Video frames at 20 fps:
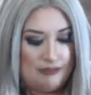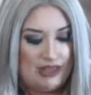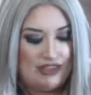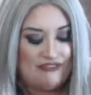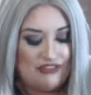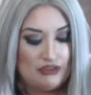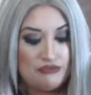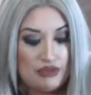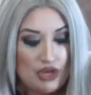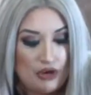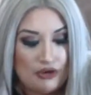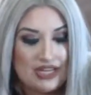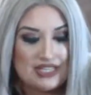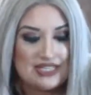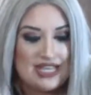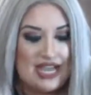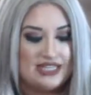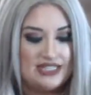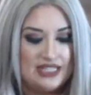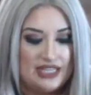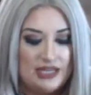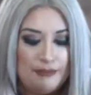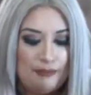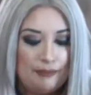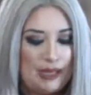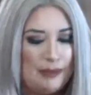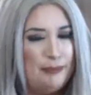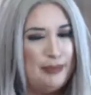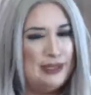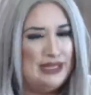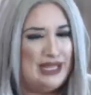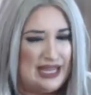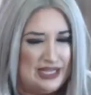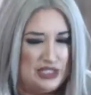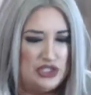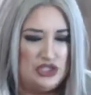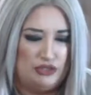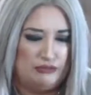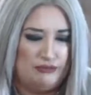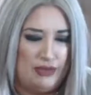If you notice, I didn't apply
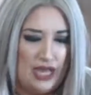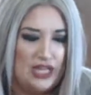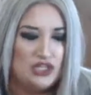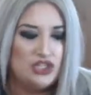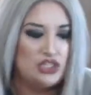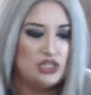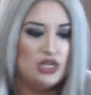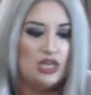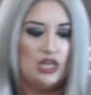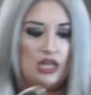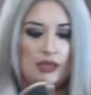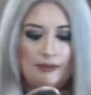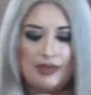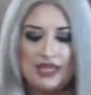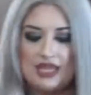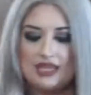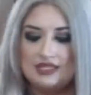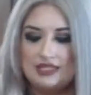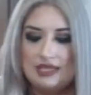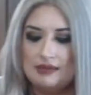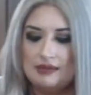too much because